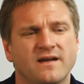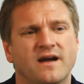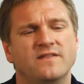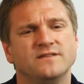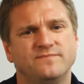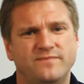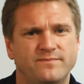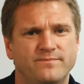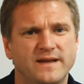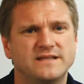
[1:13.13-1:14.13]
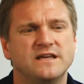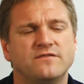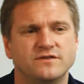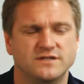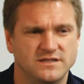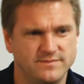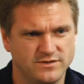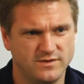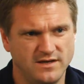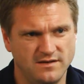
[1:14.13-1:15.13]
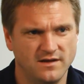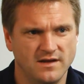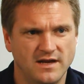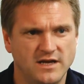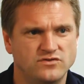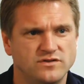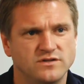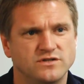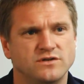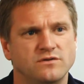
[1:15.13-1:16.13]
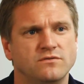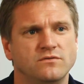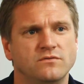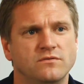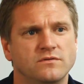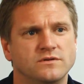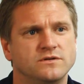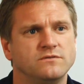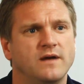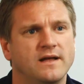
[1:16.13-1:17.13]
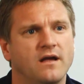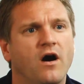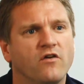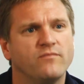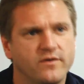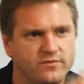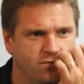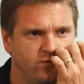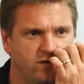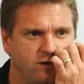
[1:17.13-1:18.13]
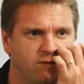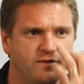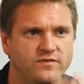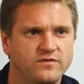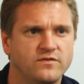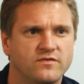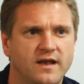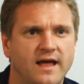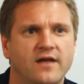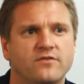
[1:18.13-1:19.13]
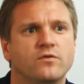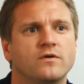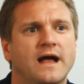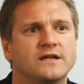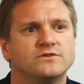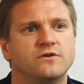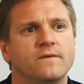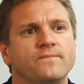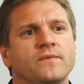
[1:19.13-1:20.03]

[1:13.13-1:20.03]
And there's big differences between injuring the two main calf muscles. You know, if you do soleus or gastroc,